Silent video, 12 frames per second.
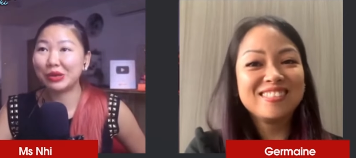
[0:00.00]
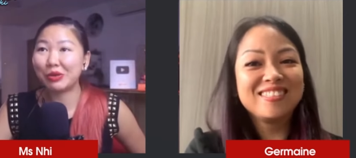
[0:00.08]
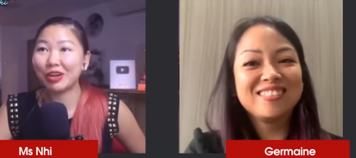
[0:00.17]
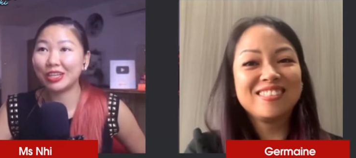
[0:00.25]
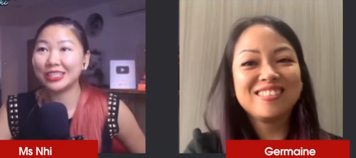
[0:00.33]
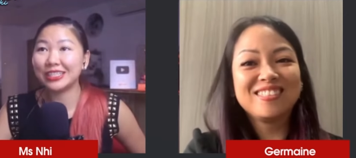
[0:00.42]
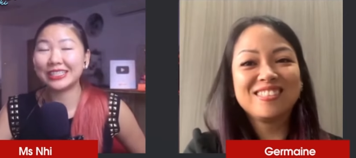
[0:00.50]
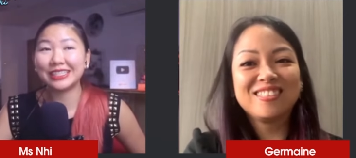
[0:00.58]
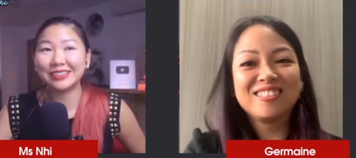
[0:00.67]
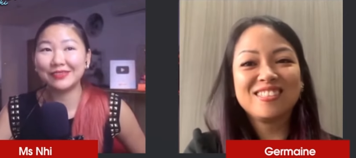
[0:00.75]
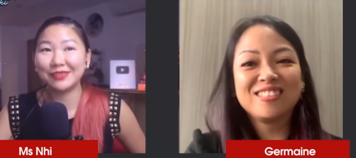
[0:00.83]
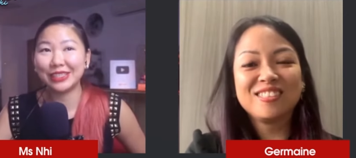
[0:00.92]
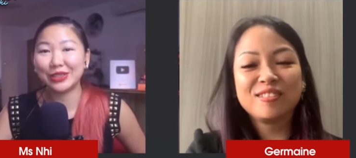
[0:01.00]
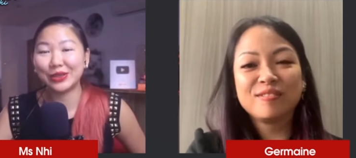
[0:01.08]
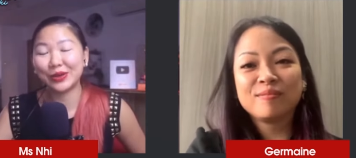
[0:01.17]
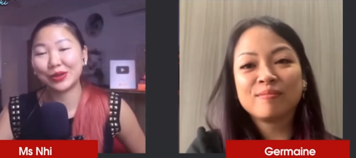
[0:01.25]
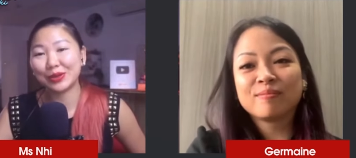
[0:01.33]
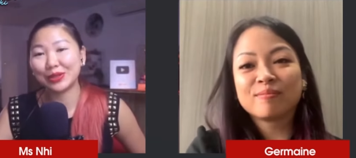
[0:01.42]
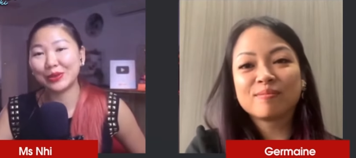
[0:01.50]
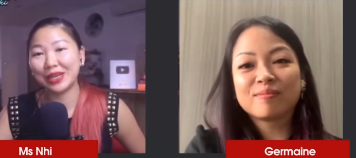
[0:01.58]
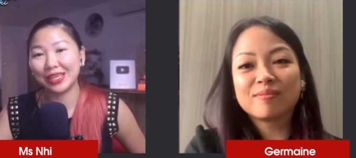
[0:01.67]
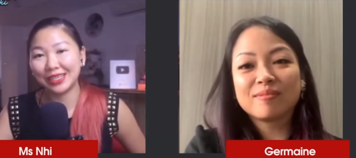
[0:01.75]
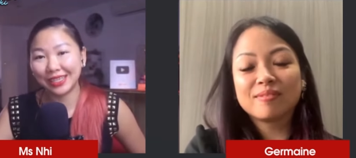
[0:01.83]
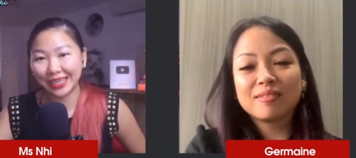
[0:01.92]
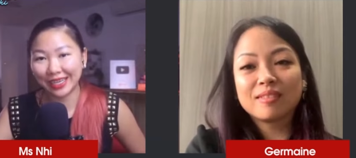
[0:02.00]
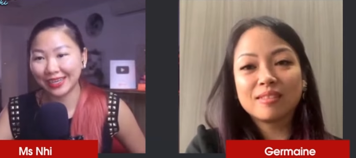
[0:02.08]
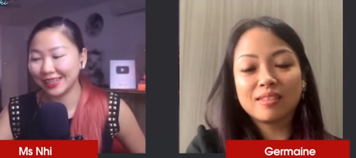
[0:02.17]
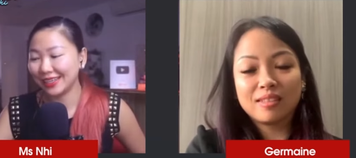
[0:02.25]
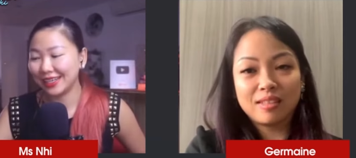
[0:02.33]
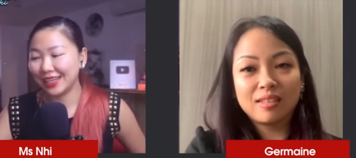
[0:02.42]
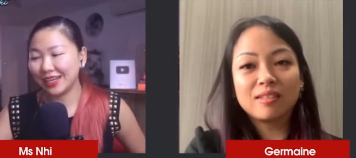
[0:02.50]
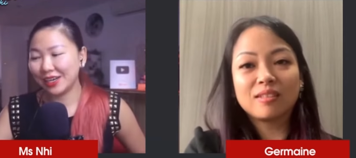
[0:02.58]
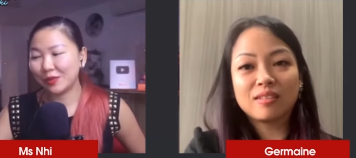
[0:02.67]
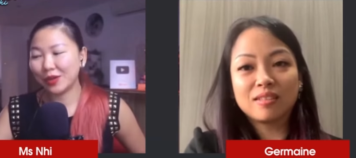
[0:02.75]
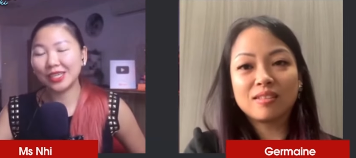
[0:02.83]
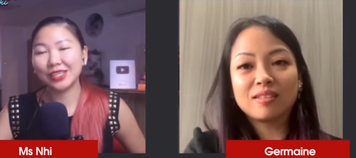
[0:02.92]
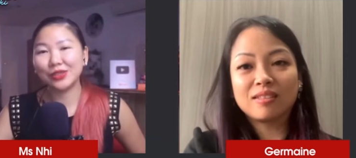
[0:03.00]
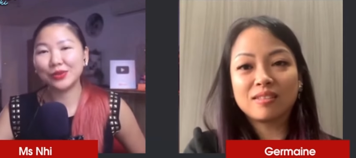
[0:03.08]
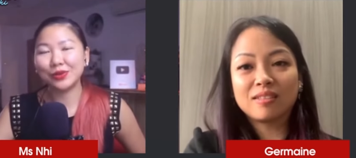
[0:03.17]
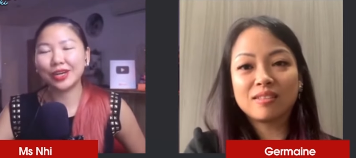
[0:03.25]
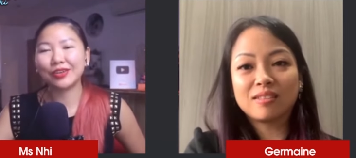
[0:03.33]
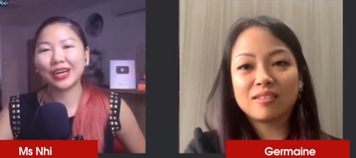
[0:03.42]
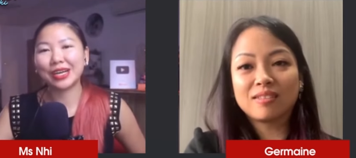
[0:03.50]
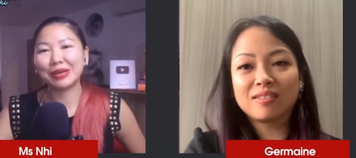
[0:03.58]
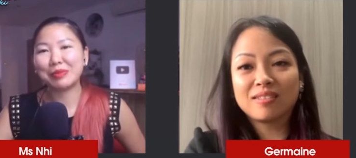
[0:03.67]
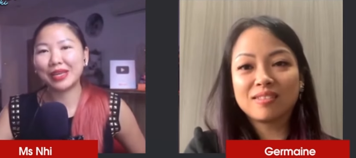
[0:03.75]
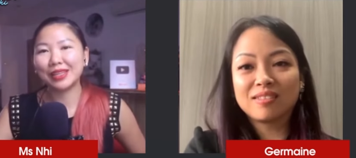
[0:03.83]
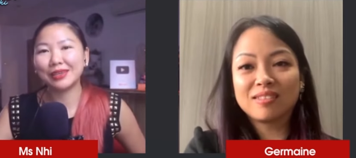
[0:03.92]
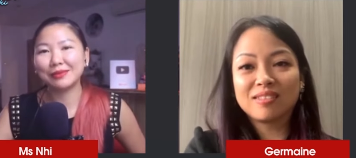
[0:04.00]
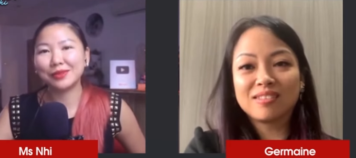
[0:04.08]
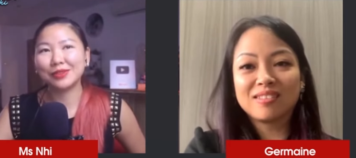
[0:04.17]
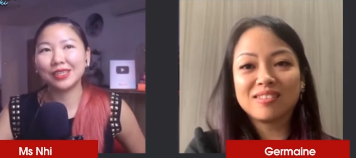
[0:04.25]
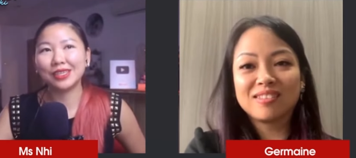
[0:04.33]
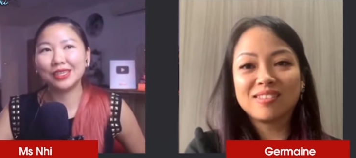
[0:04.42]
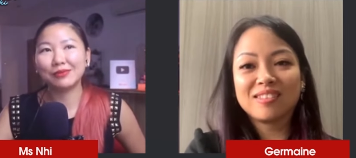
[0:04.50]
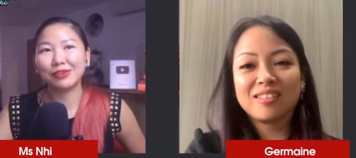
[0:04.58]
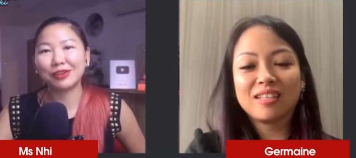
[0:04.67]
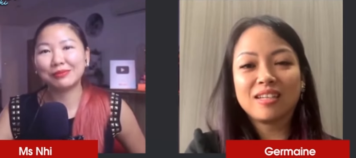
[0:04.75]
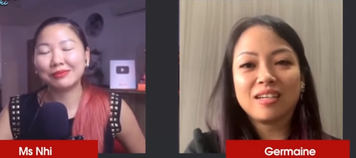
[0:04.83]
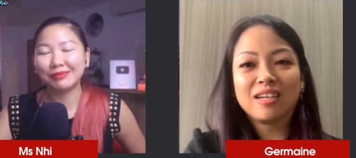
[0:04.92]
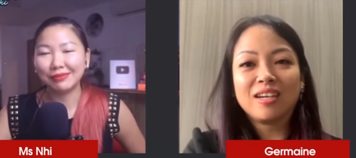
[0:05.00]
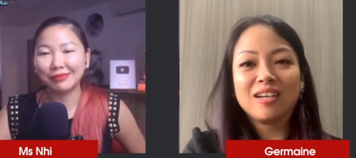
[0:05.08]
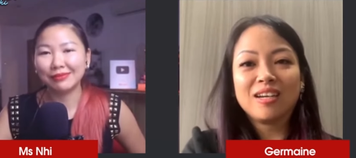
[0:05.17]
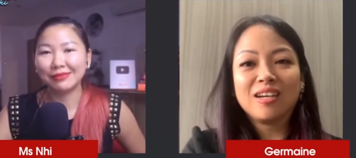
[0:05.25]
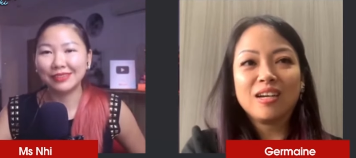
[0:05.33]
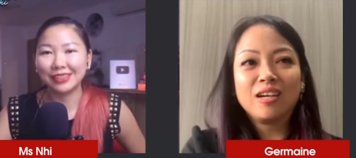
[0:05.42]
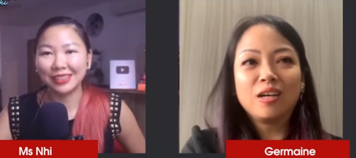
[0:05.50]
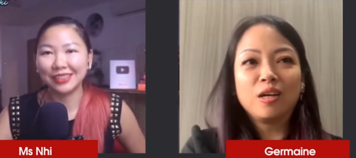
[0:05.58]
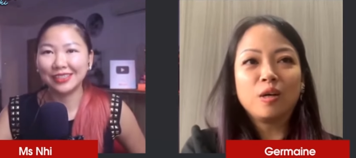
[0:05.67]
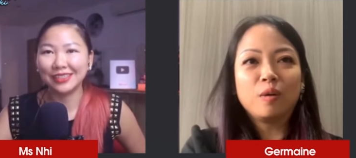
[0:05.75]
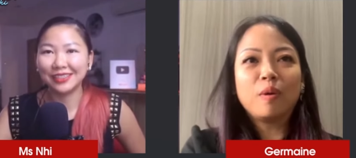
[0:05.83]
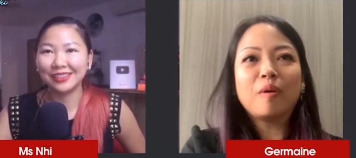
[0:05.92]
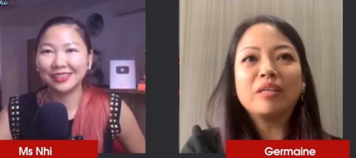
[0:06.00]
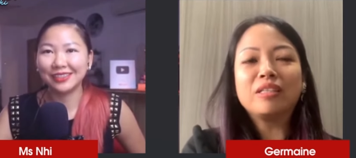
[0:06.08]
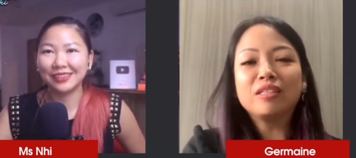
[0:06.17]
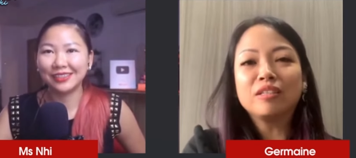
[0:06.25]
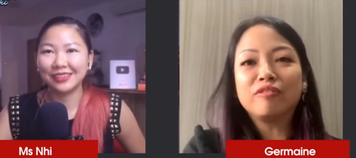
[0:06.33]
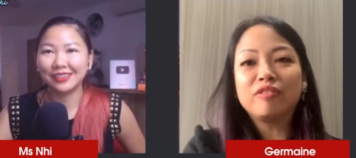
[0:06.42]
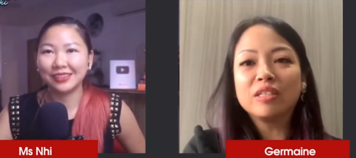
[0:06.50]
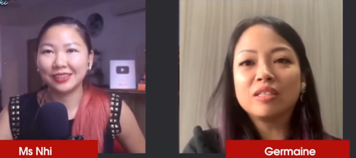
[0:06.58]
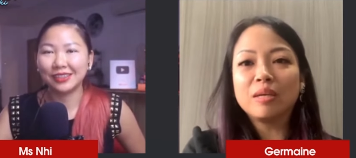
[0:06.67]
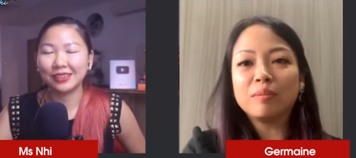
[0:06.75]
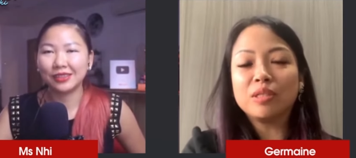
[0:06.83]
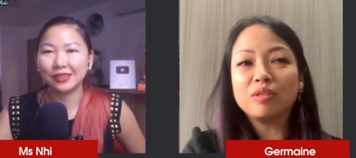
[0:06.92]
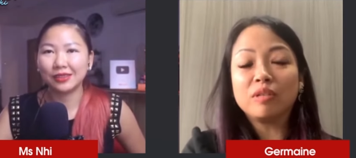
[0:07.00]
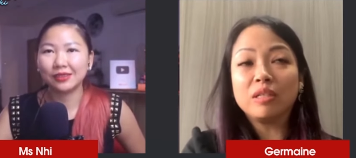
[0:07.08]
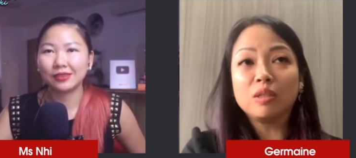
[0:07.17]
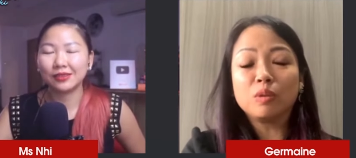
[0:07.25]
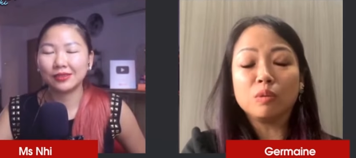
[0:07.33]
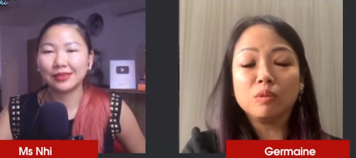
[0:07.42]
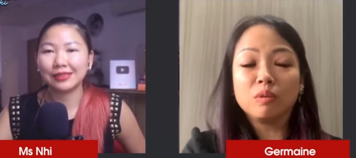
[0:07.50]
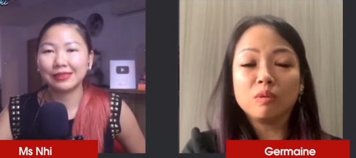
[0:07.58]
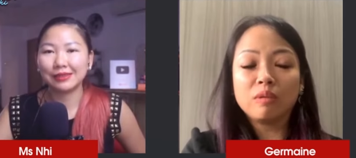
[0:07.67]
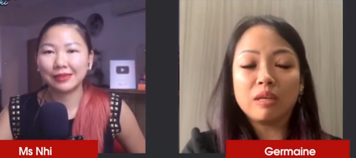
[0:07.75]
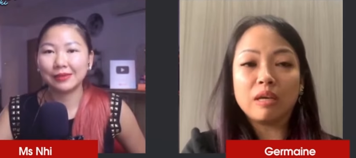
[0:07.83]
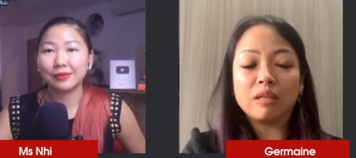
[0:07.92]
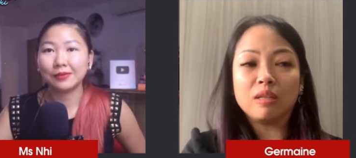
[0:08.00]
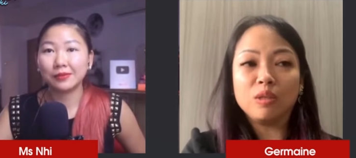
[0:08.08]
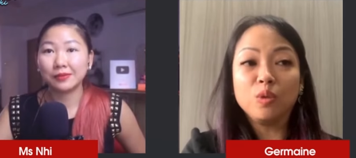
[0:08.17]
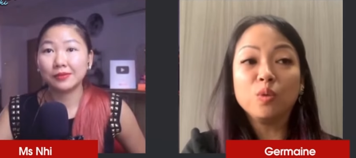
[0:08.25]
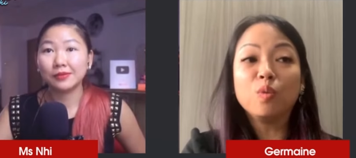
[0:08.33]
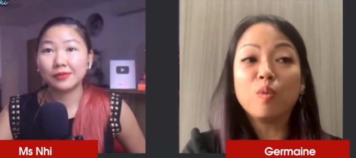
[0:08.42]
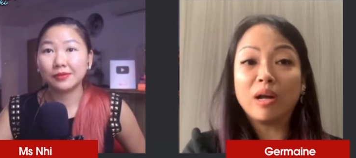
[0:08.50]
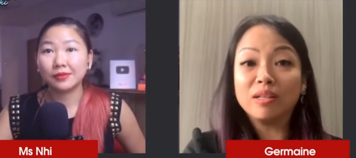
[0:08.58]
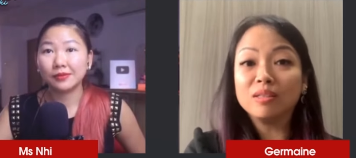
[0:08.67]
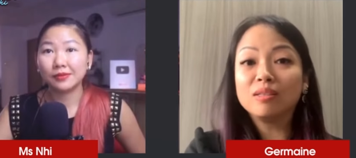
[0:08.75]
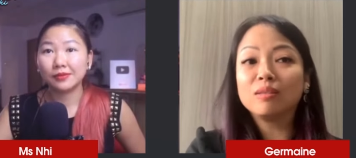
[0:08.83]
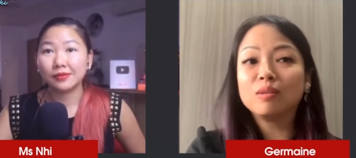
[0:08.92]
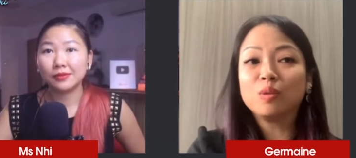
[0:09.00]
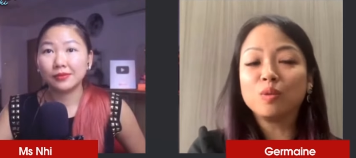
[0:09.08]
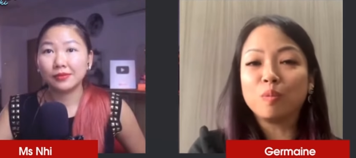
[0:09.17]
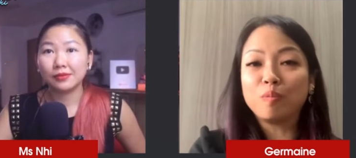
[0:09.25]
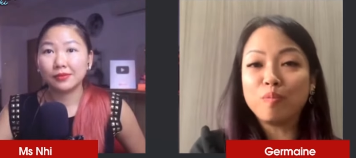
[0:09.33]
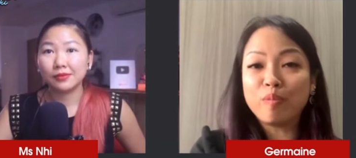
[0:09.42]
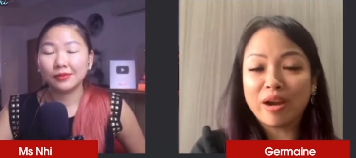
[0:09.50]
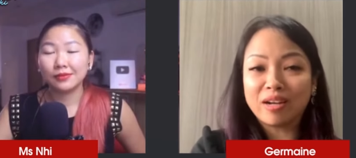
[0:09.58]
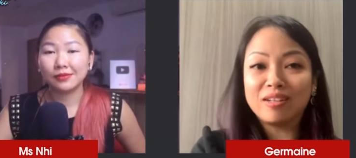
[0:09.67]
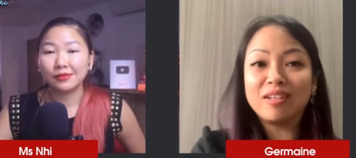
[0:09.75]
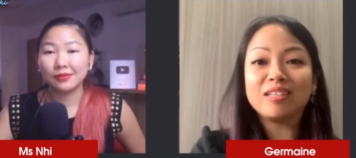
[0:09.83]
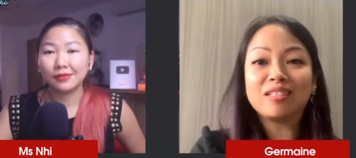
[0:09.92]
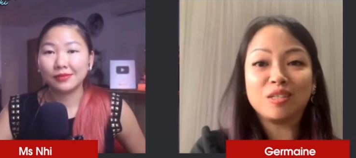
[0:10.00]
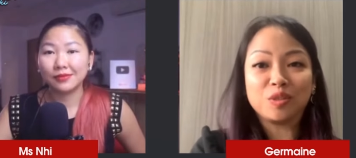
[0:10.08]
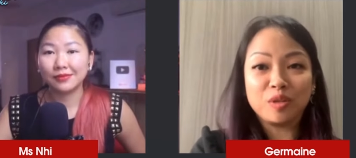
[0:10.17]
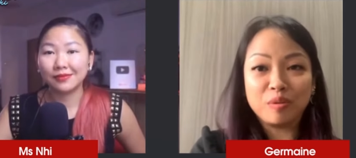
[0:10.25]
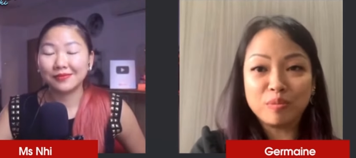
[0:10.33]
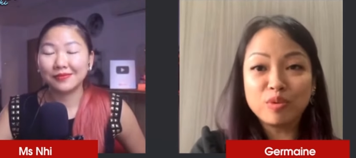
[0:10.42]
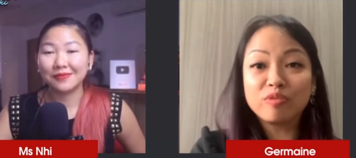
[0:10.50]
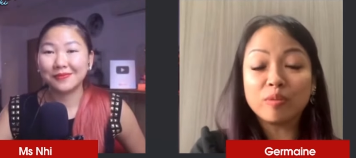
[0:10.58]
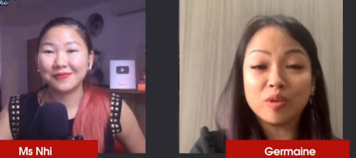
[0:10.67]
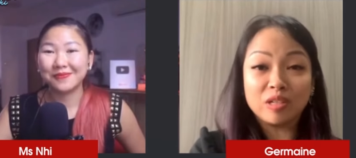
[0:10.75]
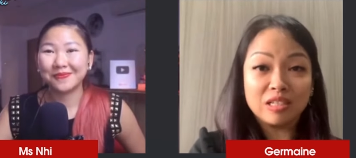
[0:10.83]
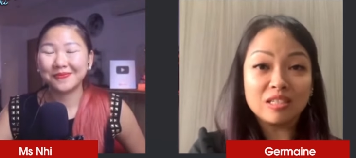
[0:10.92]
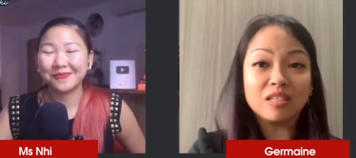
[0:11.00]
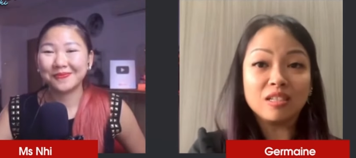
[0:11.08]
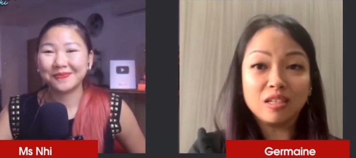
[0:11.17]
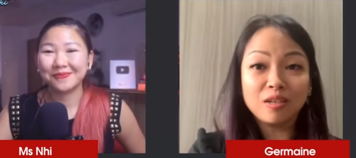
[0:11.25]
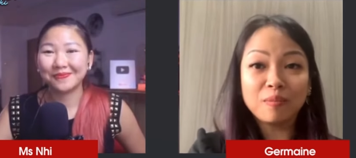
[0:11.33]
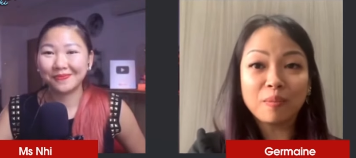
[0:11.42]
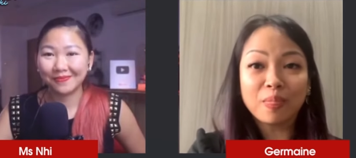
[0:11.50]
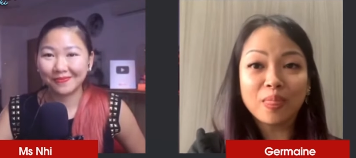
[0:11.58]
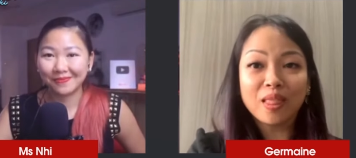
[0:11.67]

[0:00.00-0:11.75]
Speaker 1: watching this video and want to learn that, what do you recommend them to learn from?
Speaker 2: Well, I think the first step is really to know that you want to practice and to improve on your listening.